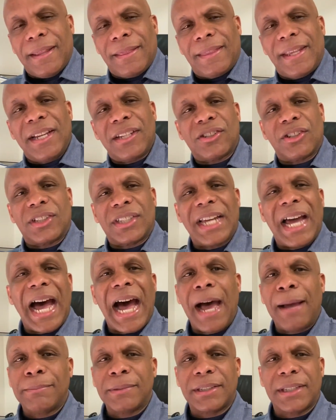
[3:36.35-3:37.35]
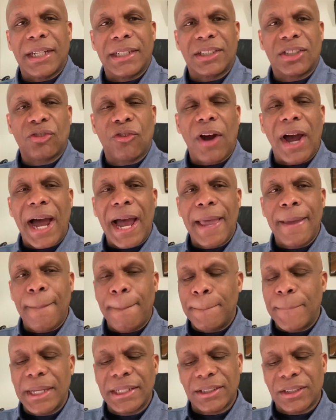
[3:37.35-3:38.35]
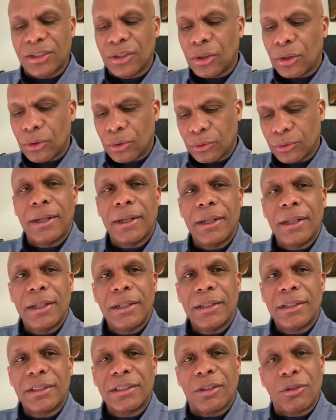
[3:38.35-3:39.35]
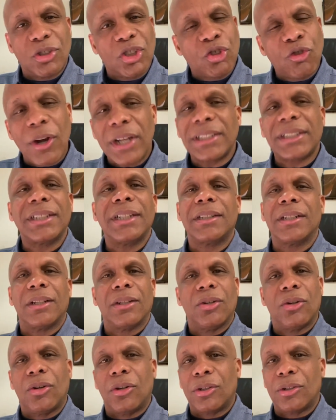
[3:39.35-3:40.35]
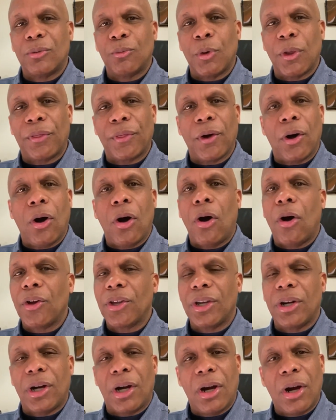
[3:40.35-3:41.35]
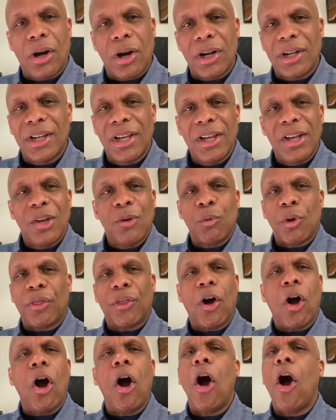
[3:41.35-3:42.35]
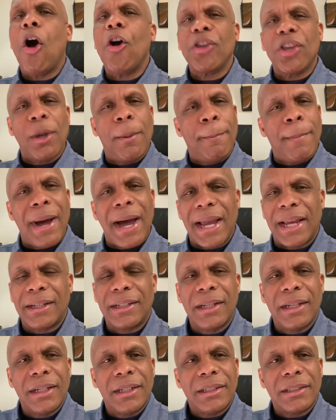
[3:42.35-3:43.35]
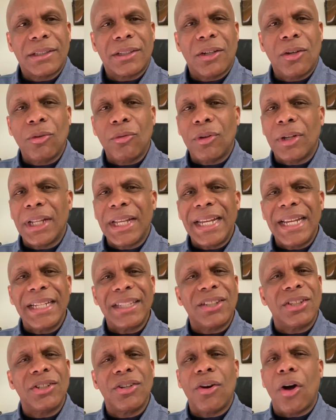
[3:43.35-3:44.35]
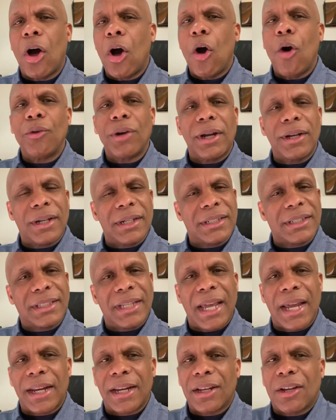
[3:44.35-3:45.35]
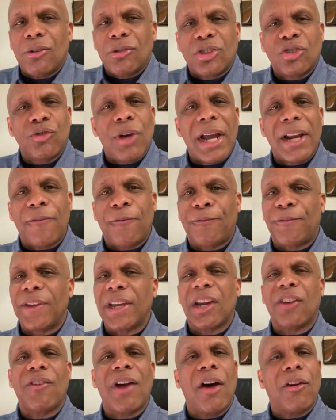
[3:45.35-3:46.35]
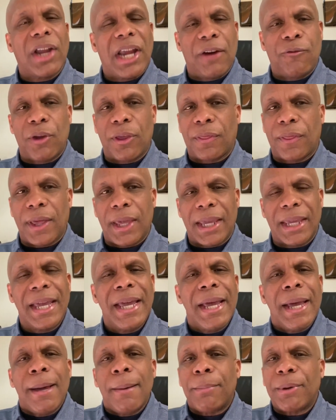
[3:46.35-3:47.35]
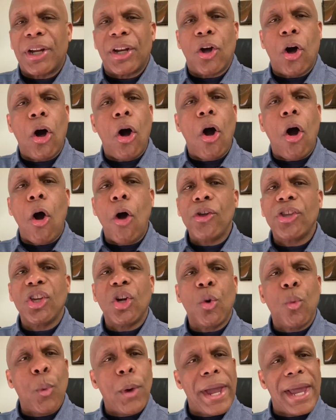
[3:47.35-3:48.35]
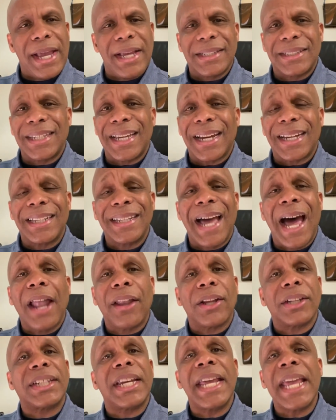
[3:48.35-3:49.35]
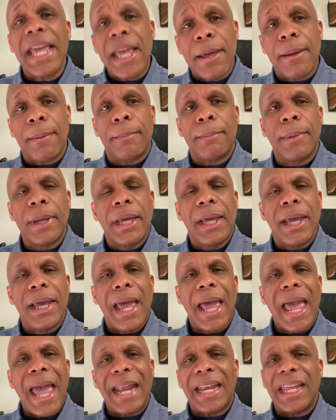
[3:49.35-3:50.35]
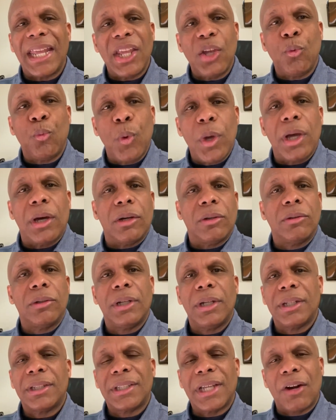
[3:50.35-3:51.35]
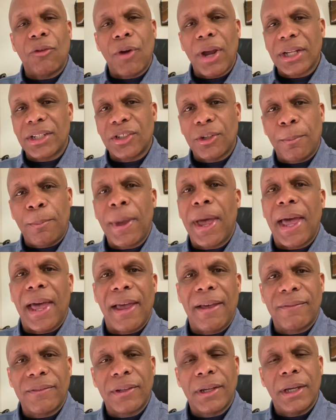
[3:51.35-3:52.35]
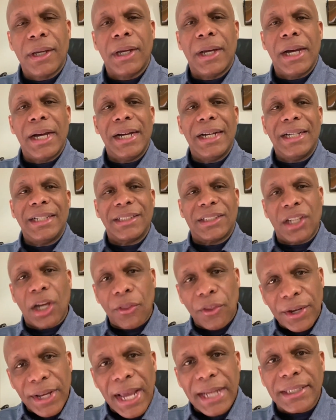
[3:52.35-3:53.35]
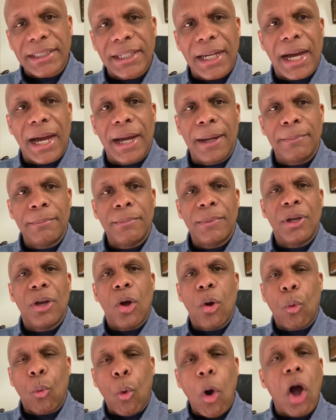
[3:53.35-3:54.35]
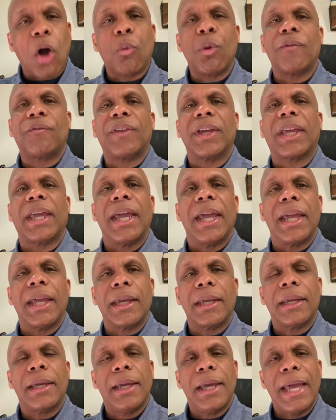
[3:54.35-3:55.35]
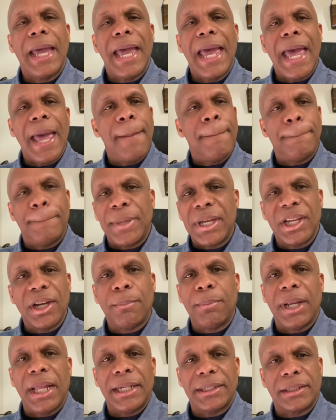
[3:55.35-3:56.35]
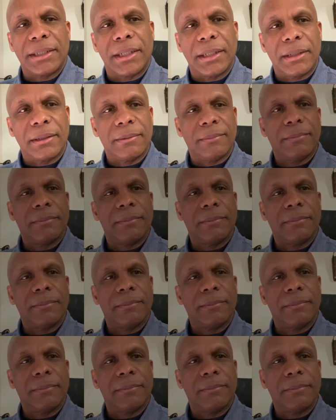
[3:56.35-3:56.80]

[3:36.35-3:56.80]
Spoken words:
these are times that try men's souls. So trust in the Lord with all your heart, with all your might. Don't lean to your own understanding. Don't try to figure out everything. But in all your ways, acknowledge Him, and He will direct your path. Until the next time, walk with the King and be a blessing.